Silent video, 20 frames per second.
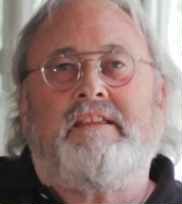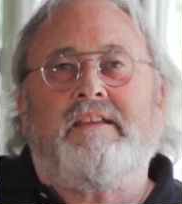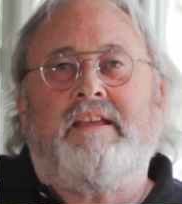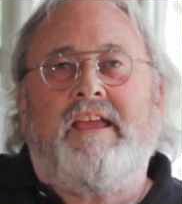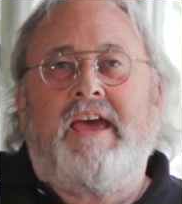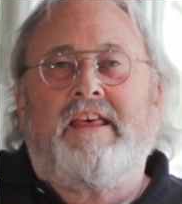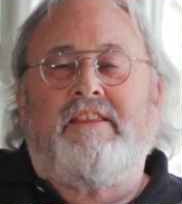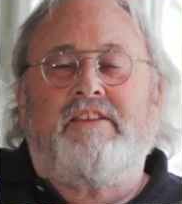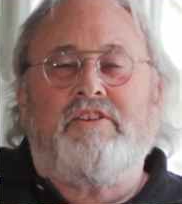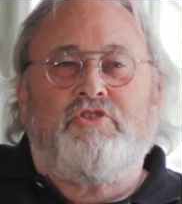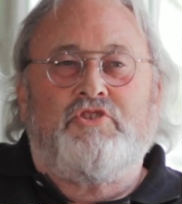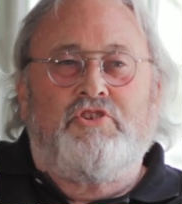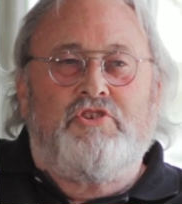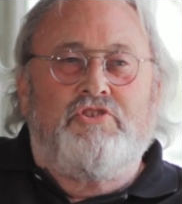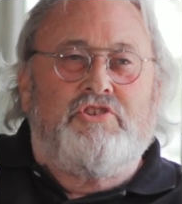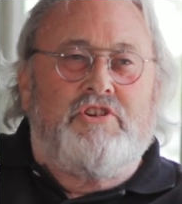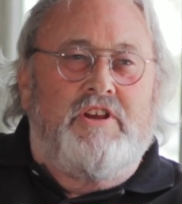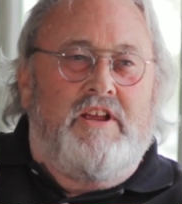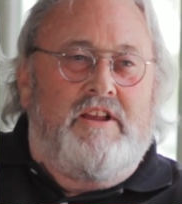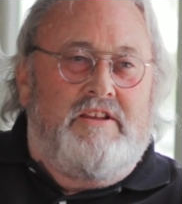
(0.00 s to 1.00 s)
the Catholic
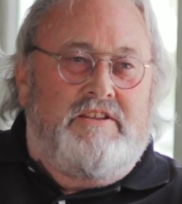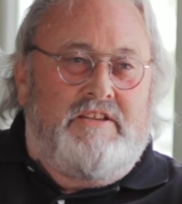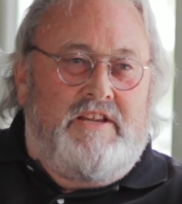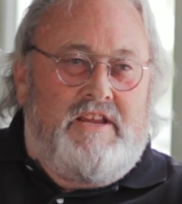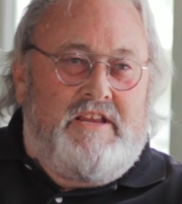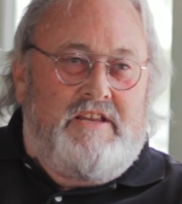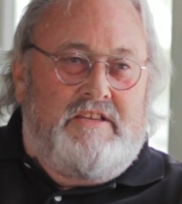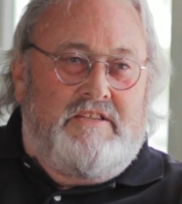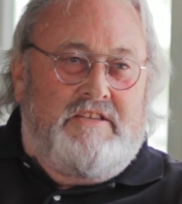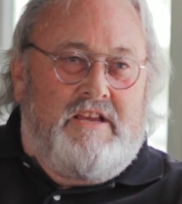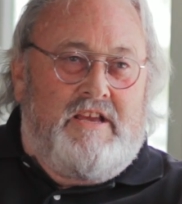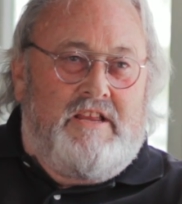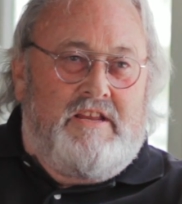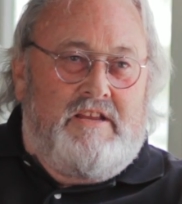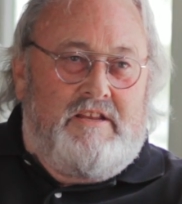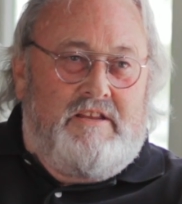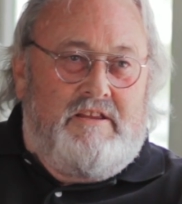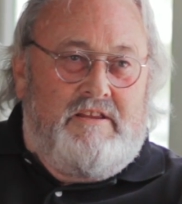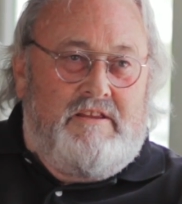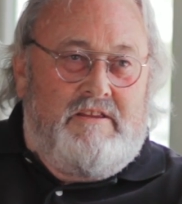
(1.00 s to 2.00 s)
Church got its hands on it,